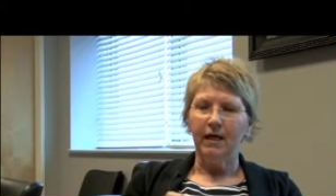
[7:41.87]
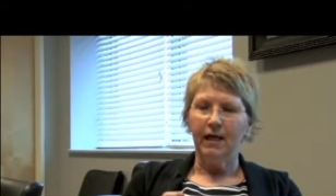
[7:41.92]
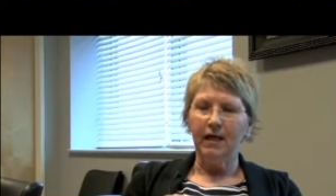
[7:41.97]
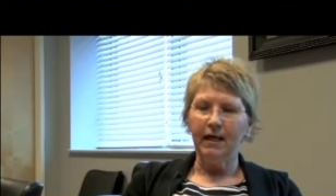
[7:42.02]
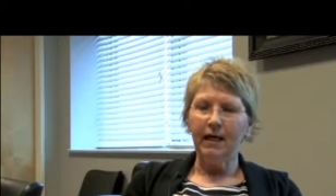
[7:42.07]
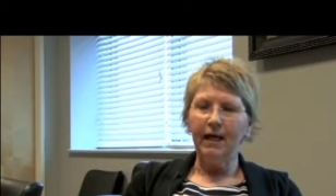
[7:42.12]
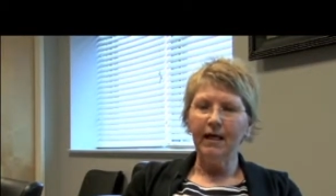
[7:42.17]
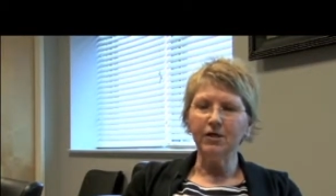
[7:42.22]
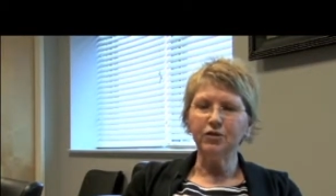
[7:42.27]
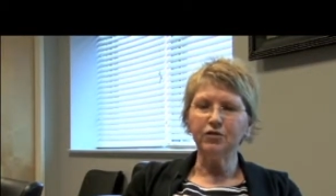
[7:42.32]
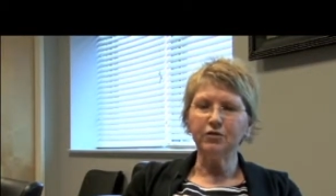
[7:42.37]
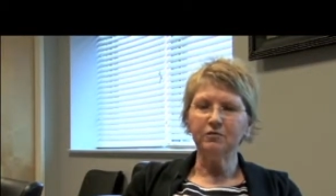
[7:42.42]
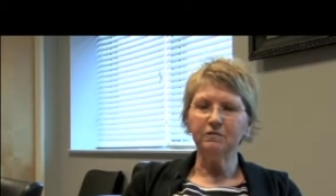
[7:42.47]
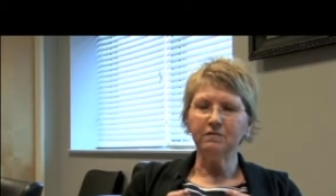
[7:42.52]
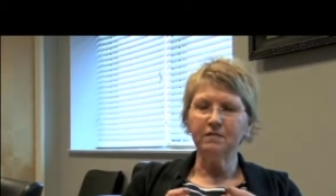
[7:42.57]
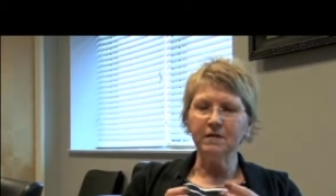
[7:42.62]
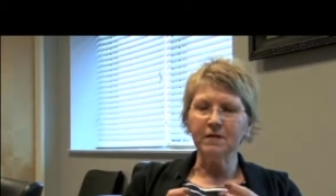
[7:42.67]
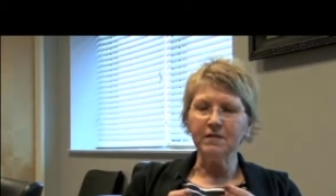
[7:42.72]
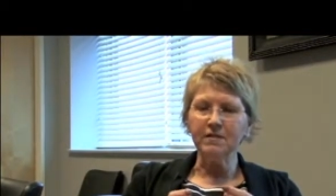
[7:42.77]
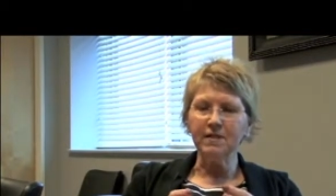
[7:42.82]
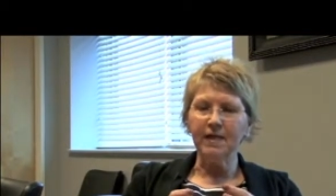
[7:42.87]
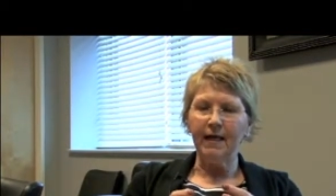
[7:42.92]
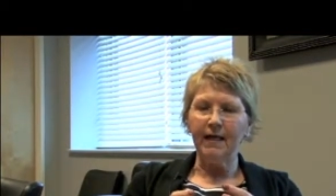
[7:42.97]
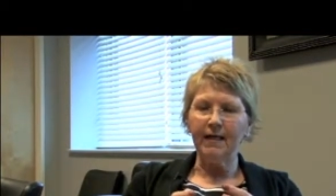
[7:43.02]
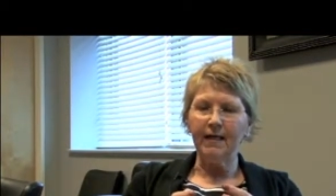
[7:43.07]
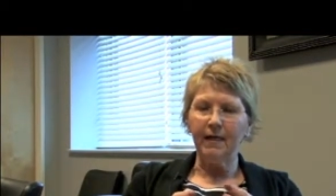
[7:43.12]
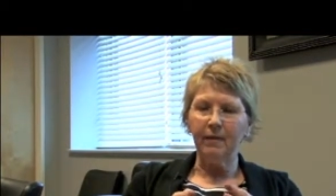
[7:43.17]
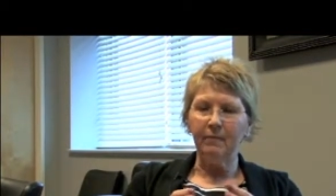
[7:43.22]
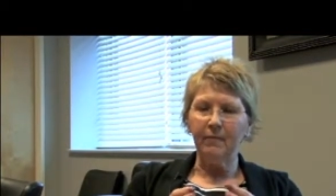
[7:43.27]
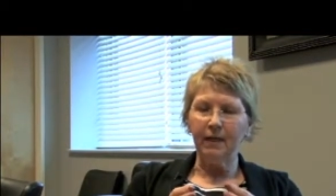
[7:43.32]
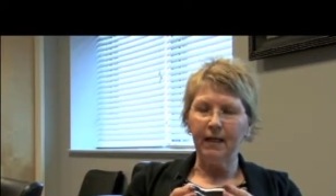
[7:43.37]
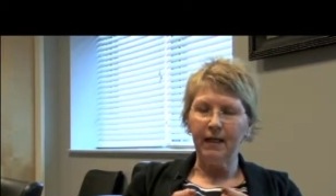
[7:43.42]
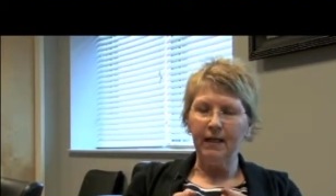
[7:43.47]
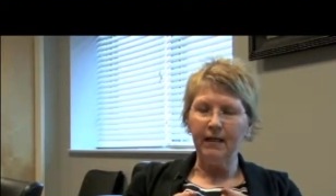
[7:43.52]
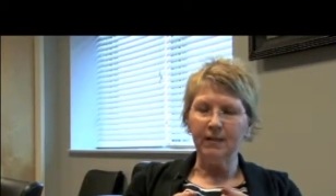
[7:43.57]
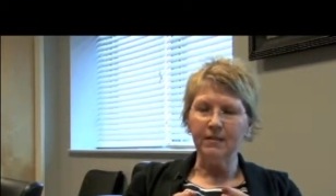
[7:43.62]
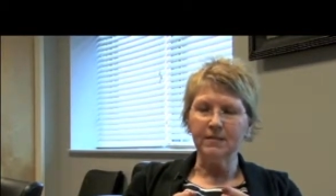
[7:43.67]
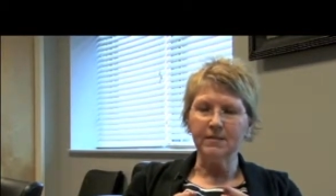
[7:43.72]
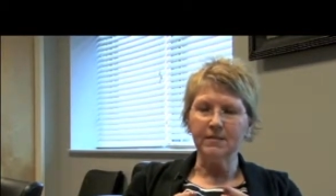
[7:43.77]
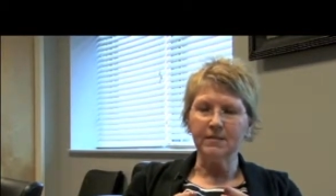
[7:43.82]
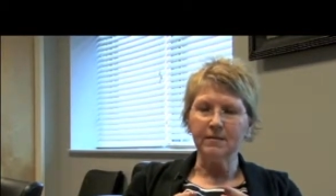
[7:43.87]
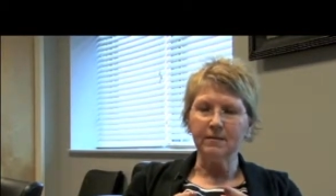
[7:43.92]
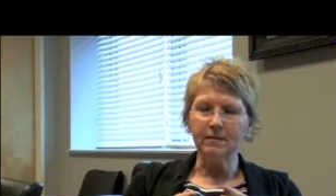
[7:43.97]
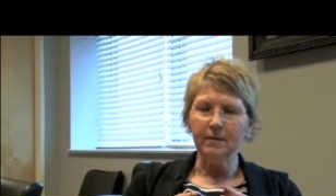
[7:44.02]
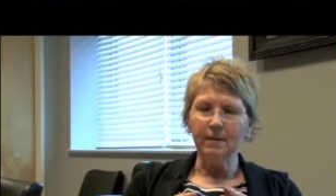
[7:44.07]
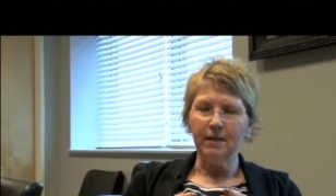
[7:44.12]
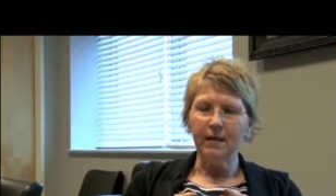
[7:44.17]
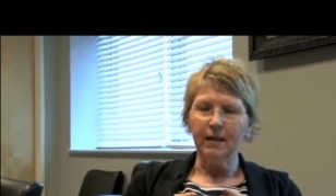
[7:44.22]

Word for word: it actually feels like it makes